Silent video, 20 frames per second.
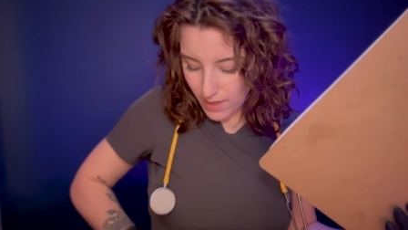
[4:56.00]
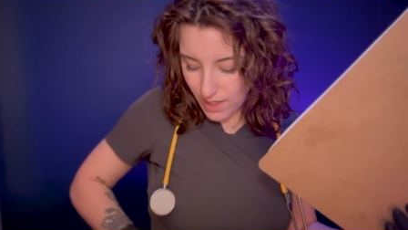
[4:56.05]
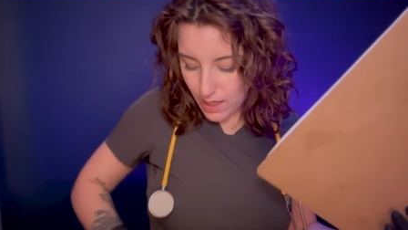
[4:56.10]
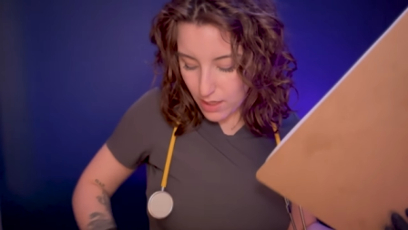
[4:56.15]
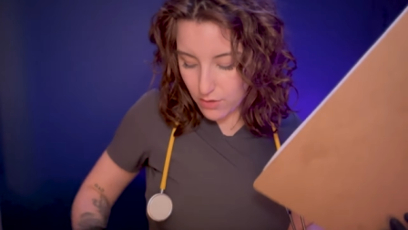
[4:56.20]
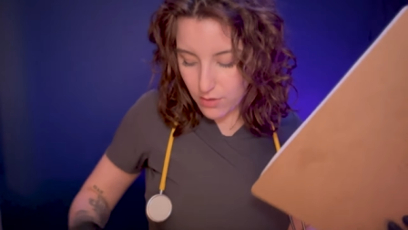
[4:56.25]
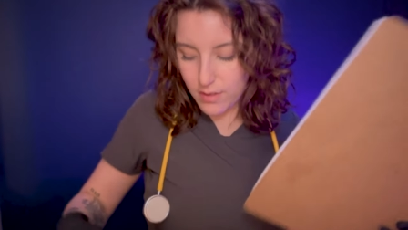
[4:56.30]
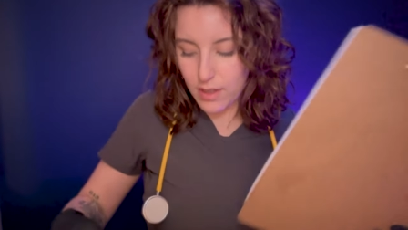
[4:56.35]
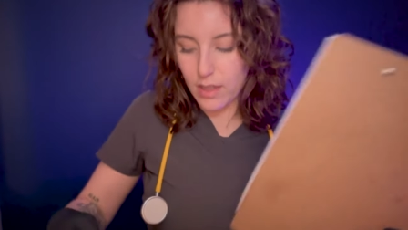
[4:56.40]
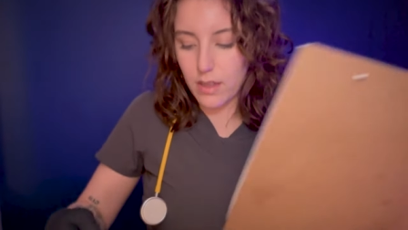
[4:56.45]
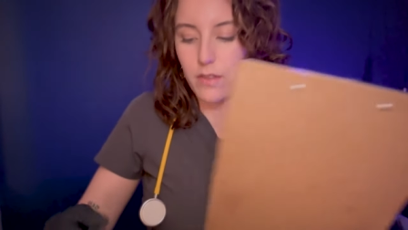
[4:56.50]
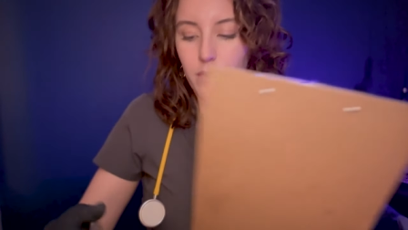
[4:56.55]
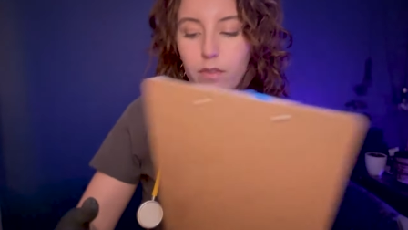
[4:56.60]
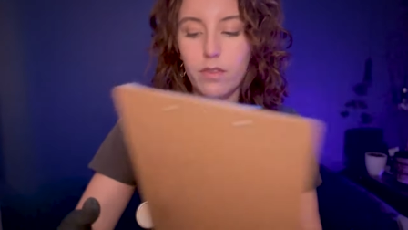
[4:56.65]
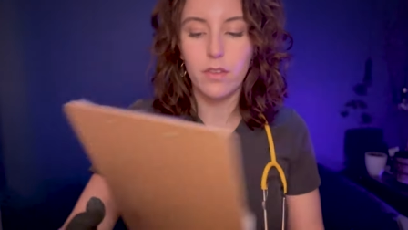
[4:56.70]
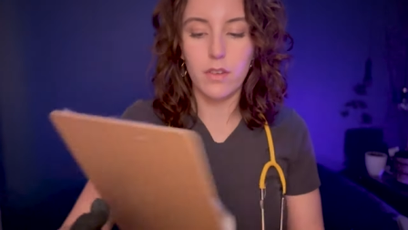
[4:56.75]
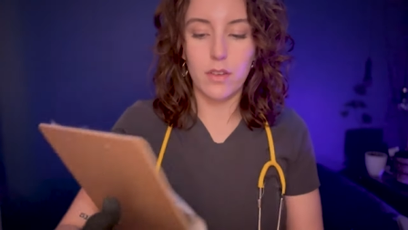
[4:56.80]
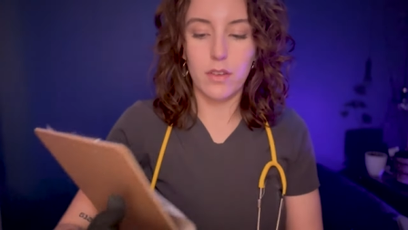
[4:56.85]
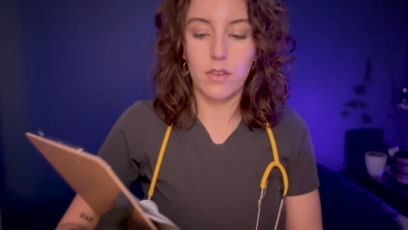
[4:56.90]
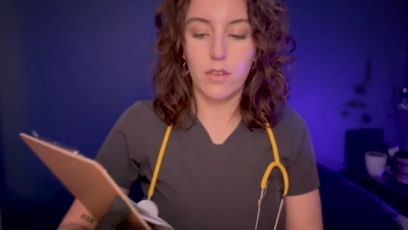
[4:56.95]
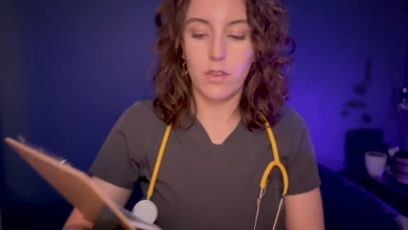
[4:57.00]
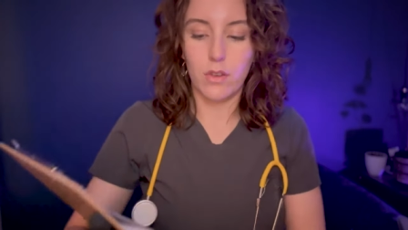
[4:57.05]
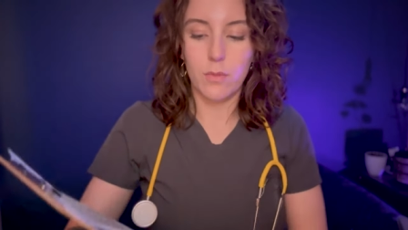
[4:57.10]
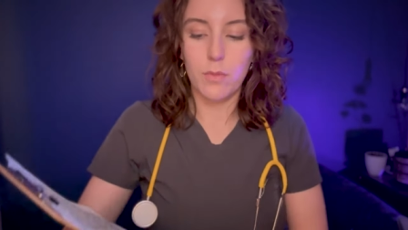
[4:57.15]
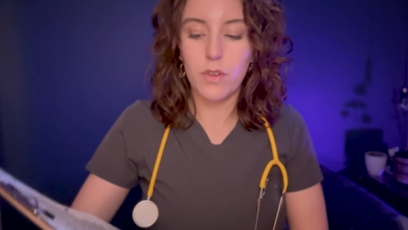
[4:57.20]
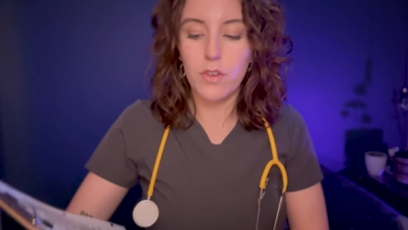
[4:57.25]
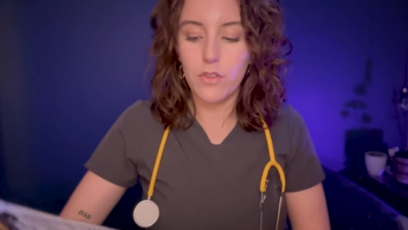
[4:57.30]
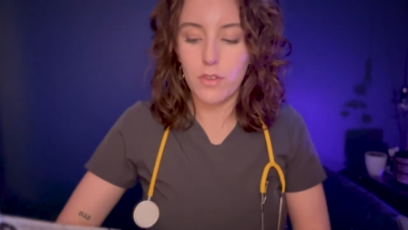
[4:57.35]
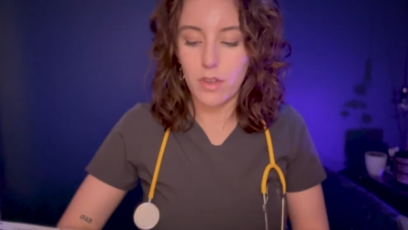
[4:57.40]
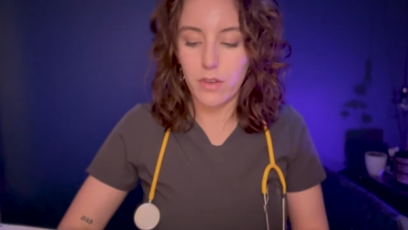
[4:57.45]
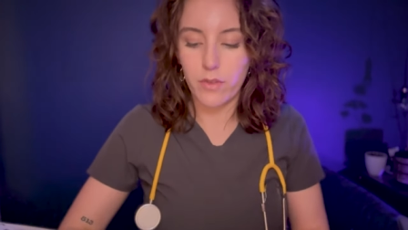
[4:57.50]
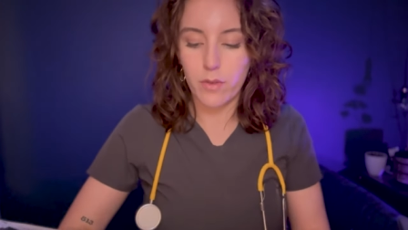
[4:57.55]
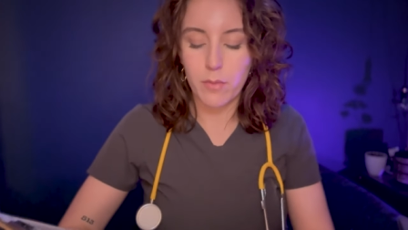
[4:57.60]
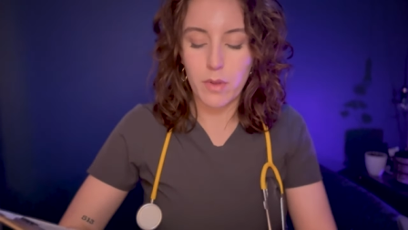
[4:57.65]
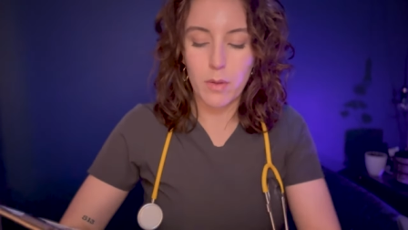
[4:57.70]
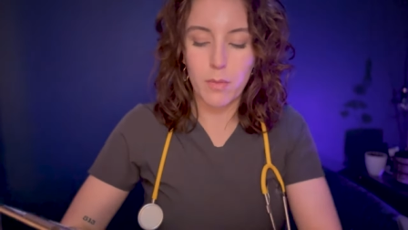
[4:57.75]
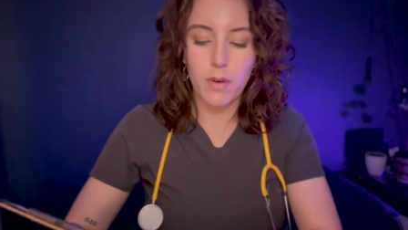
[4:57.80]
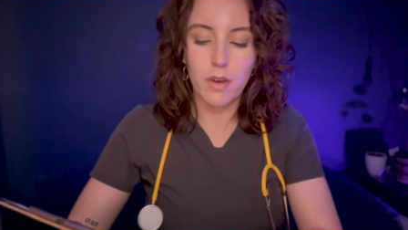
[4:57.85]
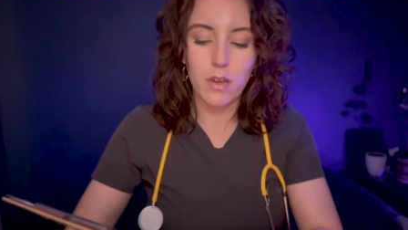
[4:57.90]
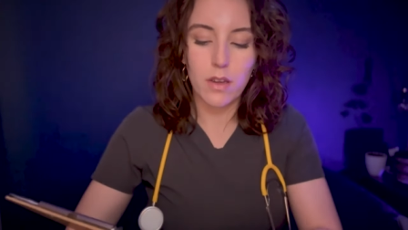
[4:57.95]
I just have so much stuff in
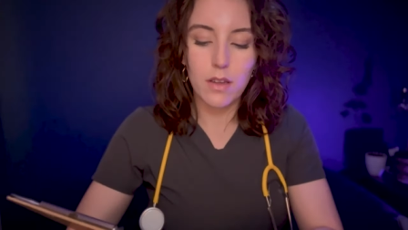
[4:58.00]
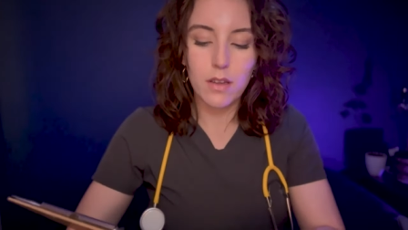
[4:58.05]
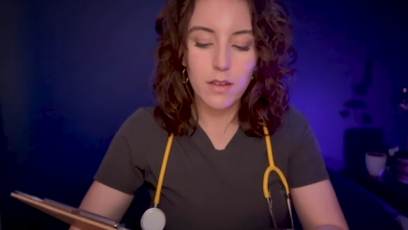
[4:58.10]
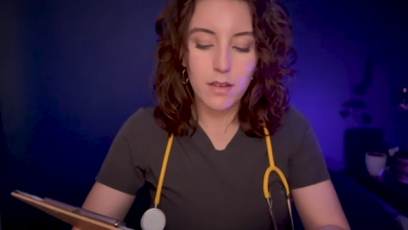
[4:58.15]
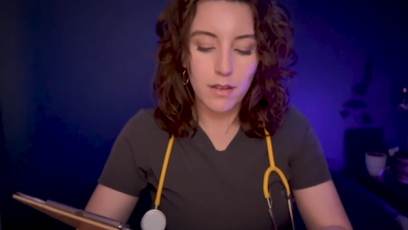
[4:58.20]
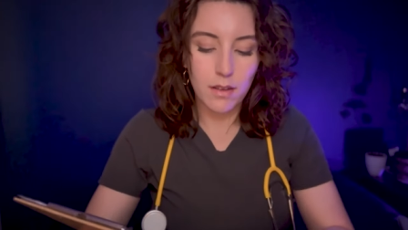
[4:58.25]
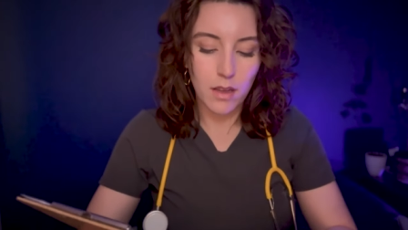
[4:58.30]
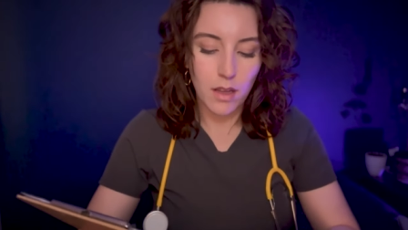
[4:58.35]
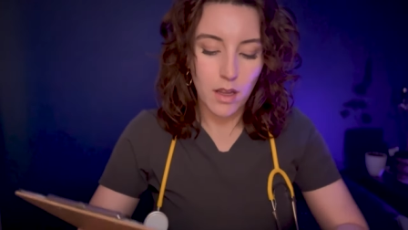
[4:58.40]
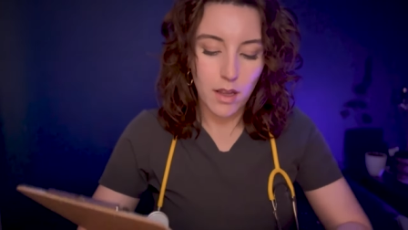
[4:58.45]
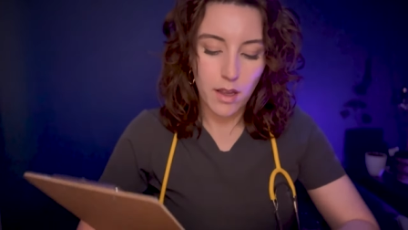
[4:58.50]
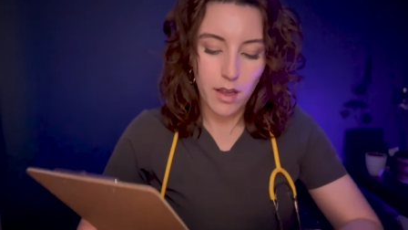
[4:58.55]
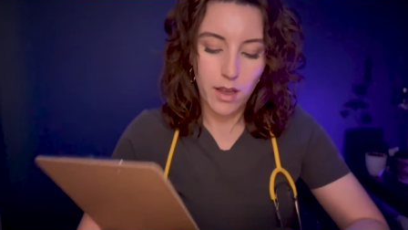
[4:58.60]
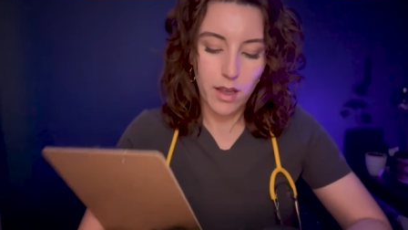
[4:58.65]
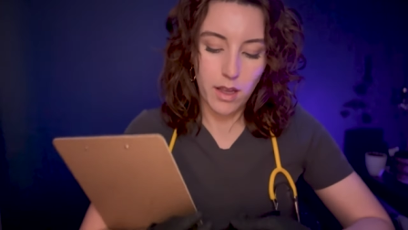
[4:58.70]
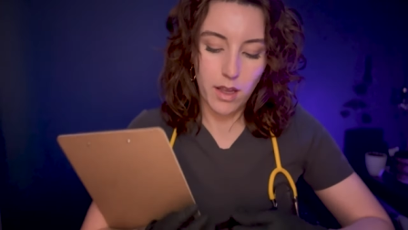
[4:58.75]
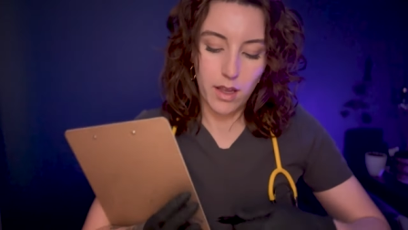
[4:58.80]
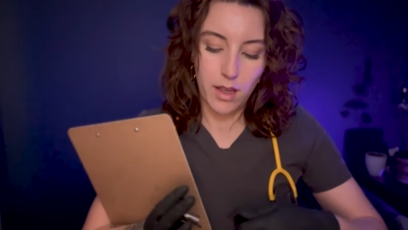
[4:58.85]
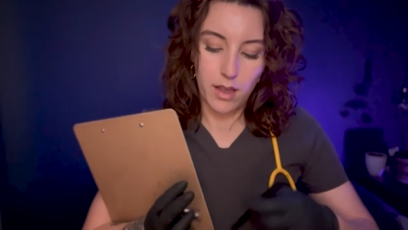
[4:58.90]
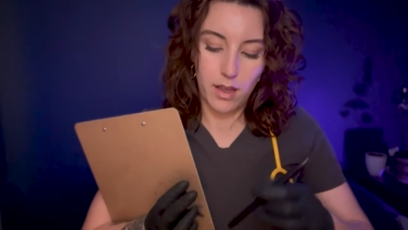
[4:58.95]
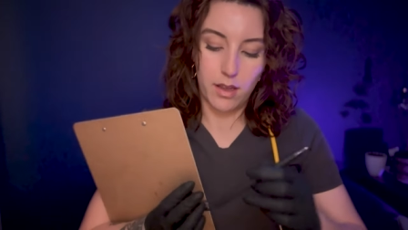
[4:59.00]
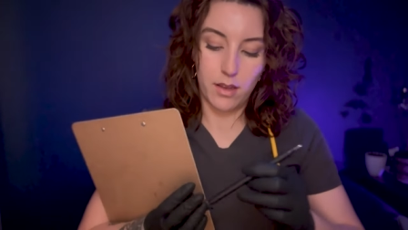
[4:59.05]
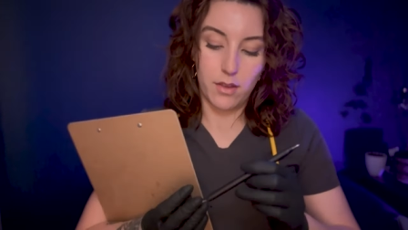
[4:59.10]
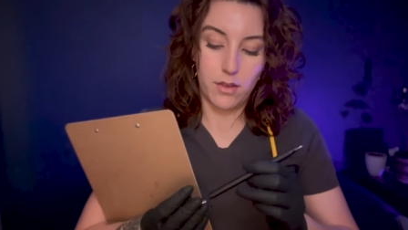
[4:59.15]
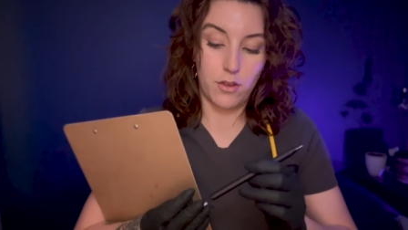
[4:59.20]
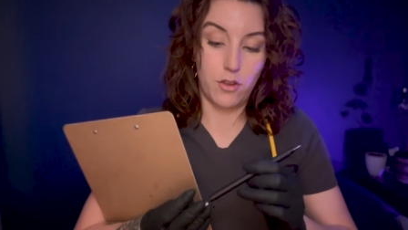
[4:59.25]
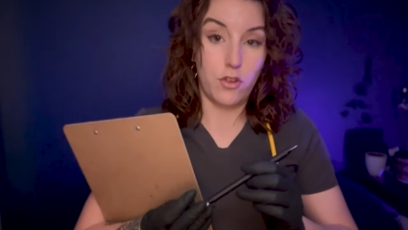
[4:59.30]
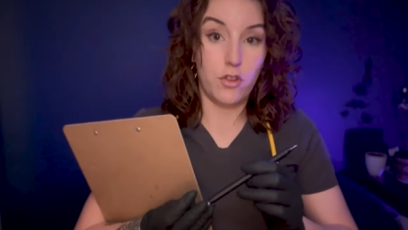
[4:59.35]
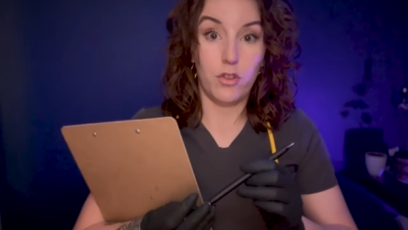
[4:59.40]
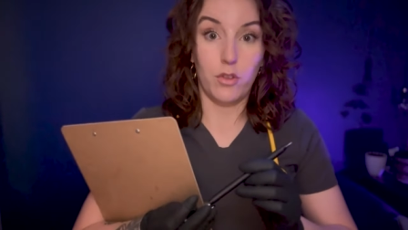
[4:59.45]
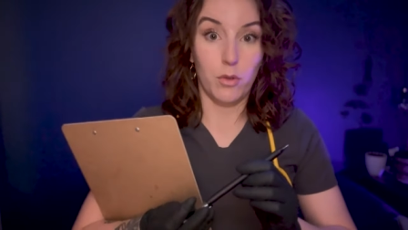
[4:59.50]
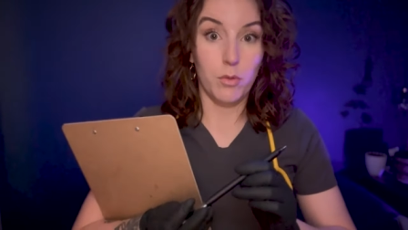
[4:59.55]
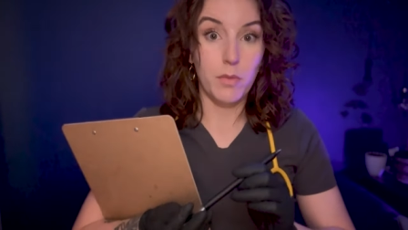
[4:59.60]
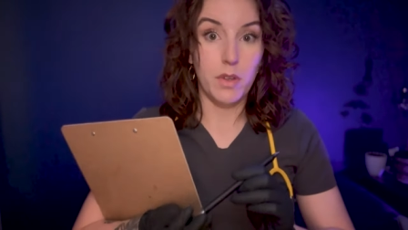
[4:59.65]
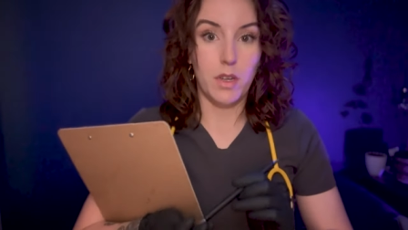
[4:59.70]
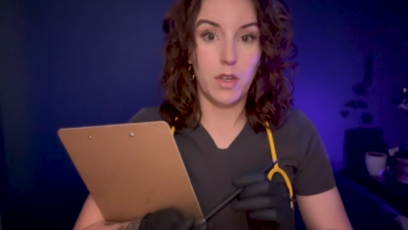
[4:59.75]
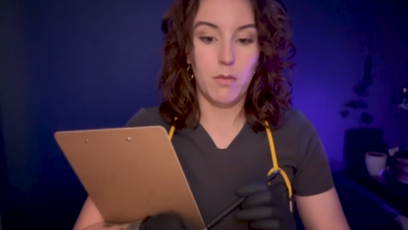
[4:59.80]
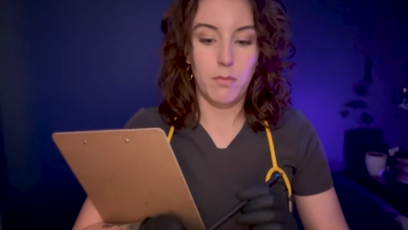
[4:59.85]
my pockets and so many